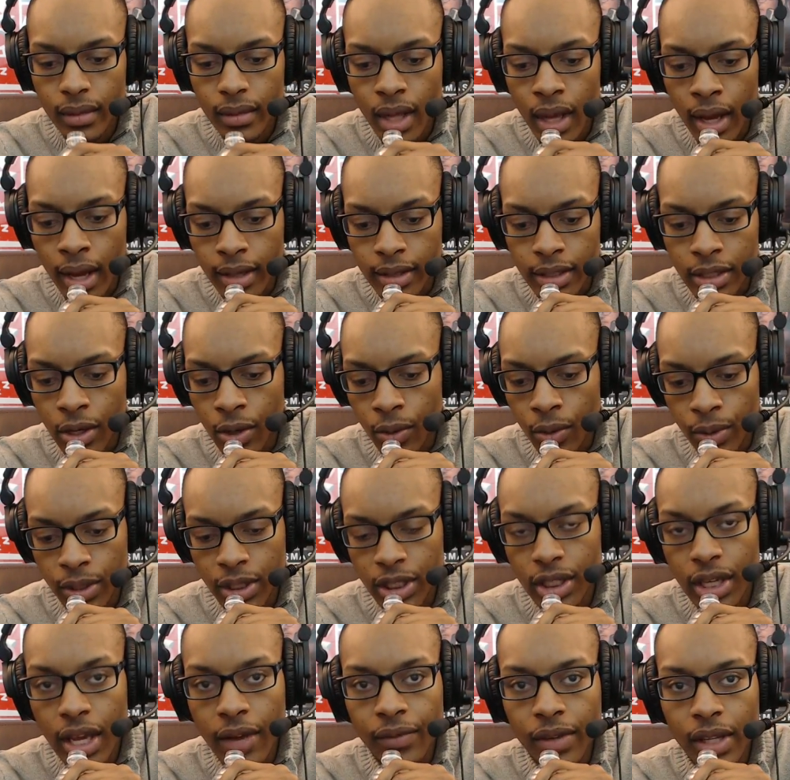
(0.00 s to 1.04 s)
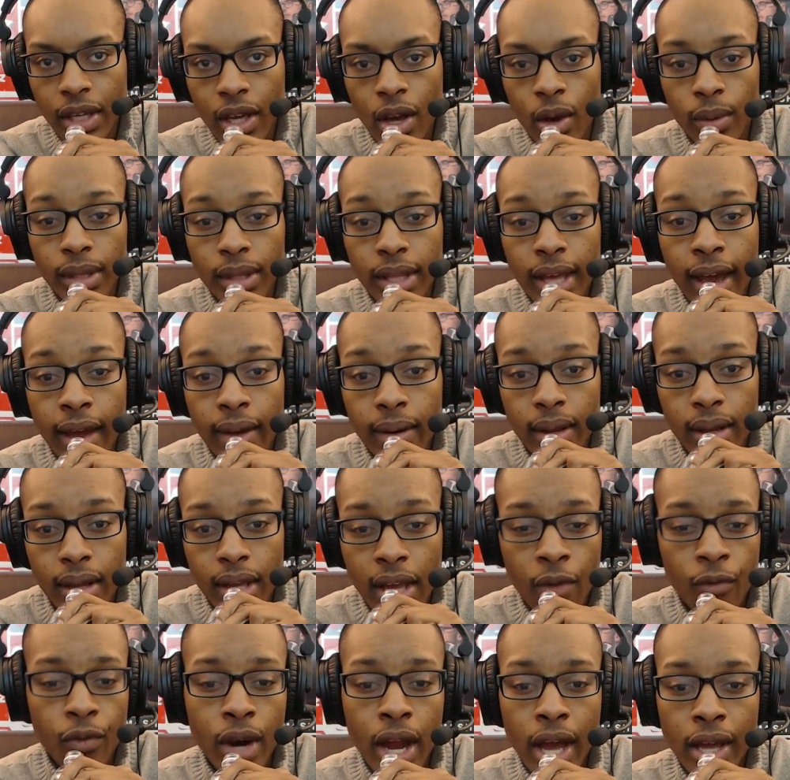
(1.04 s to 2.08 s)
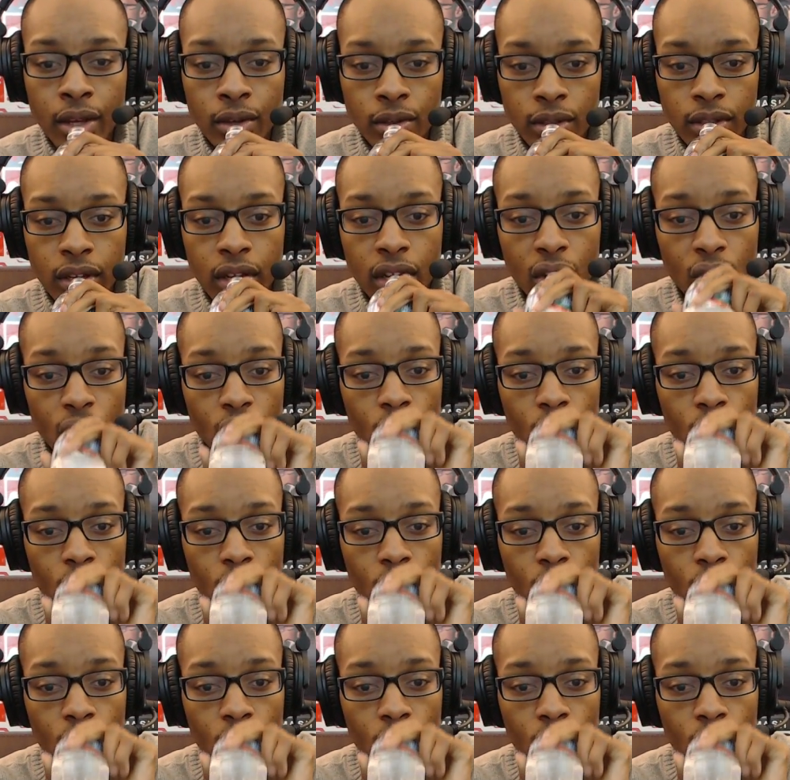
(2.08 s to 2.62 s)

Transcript: Uh, so we should definitely go with that if we're not using it.